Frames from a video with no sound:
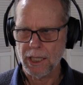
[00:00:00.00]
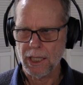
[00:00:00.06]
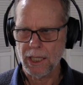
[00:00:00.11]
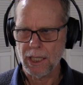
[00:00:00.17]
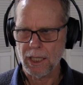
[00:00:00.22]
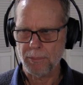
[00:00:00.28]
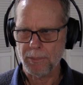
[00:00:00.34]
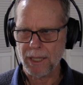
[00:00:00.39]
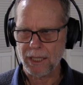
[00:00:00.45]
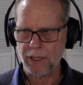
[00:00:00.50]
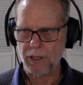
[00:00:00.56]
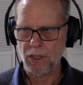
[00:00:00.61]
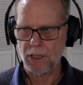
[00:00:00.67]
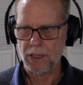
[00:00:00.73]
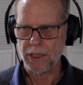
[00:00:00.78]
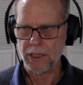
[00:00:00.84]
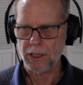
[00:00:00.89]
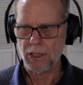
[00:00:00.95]
in about
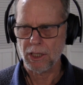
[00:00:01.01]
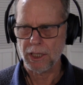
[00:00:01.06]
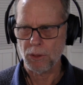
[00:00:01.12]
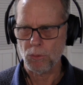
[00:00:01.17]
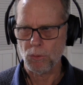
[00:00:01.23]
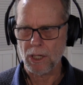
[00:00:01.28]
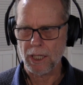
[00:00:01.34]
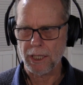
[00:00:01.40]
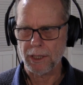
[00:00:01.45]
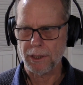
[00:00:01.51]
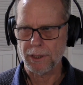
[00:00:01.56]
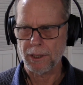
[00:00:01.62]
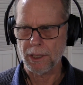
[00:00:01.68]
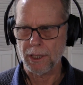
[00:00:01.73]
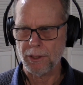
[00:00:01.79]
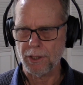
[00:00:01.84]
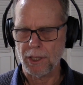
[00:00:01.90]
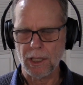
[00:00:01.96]
1991,
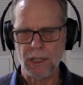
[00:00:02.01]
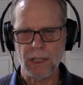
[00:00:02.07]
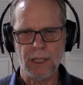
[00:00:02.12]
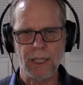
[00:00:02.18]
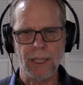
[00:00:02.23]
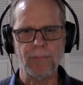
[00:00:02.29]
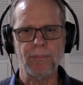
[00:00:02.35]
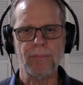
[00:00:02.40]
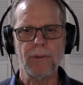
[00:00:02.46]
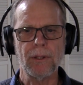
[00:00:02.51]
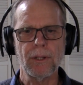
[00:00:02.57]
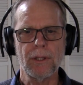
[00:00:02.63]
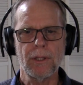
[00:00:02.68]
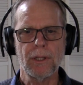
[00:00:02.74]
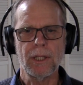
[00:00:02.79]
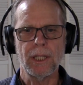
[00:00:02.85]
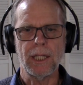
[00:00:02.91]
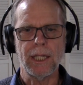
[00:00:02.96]
I think,
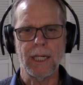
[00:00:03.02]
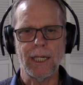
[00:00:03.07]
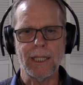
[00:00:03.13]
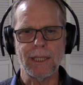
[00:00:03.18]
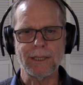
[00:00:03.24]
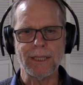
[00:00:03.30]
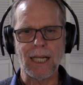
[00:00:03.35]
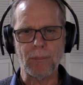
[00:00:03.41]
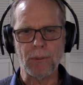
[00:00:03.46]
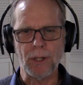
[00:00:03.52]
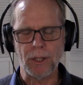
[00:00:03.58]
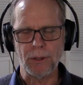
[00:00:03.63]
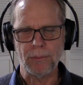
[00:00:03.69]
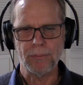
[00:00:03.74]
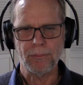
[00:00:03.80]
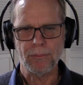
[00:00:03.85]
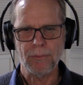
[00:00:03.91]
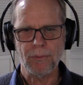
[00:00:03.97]
in Dubbo.
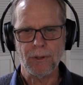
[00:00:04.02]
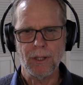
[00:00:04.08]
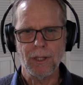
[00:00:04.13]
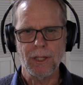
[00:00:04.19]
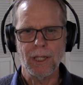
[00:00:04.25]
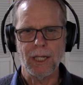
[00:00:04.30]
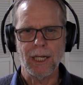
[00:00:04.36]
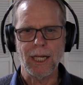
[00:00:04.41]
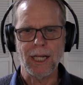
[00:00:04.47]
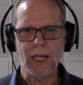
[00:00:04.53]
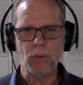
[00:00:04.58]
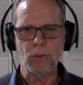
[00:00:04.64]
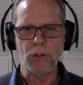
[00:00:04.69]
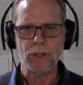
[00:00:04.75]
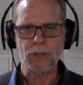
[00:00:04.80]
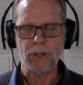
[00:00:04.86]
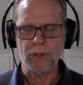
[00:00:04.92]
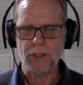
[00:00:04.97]
And I
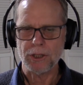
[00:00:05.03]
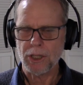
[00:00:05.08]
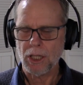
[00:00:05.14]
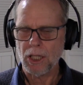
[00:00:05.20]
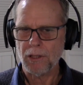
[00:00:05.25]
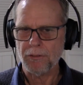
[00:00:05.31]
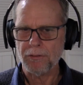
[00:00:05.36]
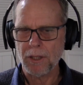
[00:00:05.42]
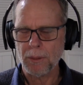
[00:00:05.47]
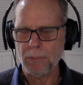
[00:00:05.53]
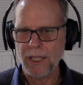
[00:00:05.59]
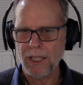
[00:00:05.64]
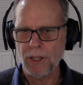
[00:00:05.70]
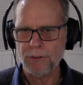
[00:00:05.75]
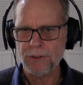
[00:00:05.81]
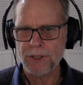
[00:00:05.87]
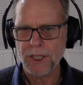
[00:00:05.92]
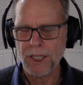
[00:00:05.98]
worked on the child and family
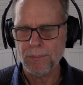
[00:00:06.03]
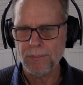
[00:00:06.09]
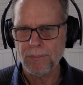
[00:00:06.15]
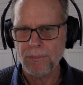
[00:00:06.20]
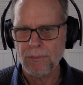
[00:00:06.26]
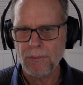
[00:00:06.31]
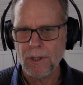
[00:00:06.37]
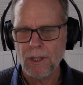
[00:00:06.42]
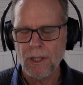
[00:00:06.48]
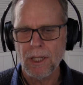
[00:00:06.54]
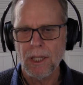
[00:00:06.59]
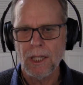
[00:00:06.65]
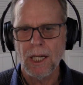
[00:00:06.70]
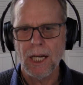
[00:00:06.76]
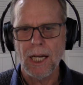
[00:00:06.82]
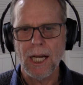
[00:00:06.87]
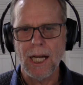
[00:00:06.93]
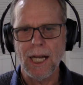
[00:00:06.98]
health team.
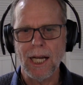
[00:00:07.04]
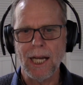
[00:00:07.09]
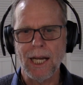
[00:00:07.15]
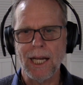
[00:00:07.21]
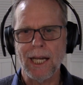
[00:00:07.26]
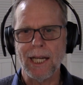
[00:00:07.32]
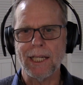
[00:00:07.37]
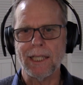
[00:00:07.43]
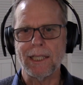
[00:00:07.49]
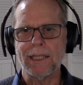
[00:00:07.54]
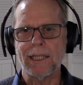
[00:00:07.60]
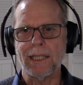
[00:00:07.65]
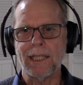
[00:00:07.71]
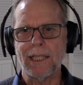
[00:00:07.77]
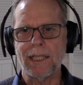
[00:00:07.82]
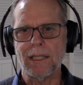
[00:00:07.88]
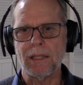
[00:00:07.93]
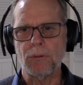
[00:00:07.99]
And
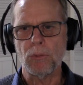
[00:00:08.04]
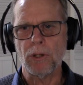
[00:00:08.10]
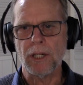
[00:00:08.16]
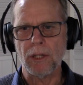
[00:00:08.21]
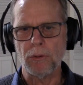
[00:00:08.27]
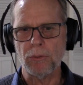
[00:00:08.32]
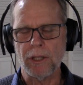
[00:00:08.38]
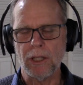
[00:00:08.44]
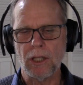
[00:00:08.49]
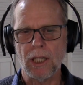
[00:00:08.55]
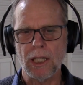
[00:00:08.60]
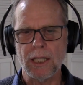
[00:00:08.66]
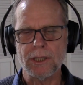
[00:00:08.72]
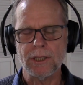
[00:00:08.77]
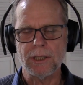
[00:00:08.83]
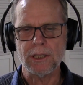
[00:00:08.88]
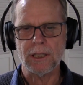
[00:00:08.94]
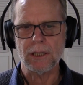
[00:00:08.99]
what I
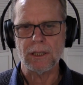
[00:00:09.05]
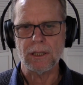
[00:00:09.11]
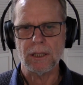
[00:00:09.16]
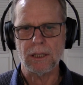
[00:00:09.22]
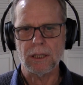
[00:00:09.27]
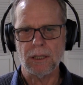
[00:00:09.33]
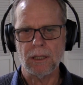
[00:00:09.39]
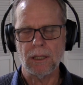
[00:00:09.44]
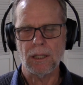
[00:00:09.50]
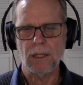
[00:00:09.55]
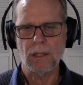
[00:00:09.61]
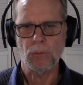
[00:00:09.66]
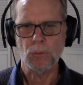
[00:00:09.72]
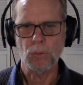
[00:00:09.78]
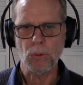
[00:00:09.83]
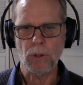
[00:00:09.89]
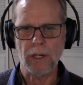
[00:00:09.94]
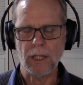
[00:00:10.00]
realised that
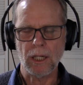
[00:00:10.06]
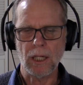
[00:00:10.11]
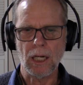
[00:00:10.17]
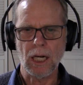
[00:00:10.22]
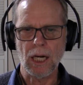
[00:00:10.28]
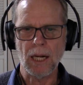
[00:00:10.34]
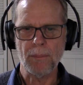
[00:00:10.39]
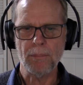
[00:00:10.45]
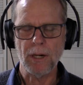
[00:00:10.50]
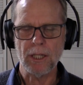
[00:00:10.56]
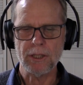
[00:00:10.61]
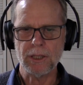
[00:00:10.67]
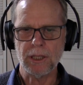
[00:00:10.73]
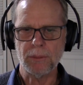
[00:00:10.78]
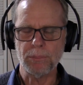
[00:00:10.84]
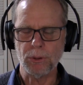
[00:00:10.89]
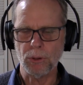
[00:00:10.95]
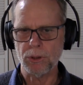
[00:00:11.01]
what I
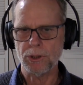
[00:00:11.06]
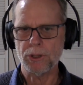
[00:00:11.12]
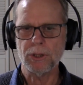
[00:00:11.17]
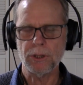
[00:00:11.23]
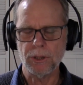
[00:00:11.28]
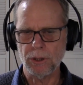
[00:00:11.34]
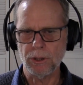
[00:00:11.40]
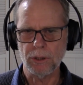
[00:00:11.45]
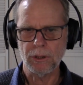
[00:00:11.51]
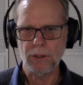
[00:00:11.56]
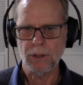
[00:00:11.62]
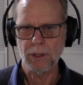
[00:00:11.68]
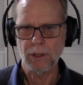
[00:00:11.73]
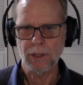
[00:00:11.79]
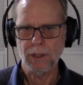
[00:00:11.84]
mostly brought to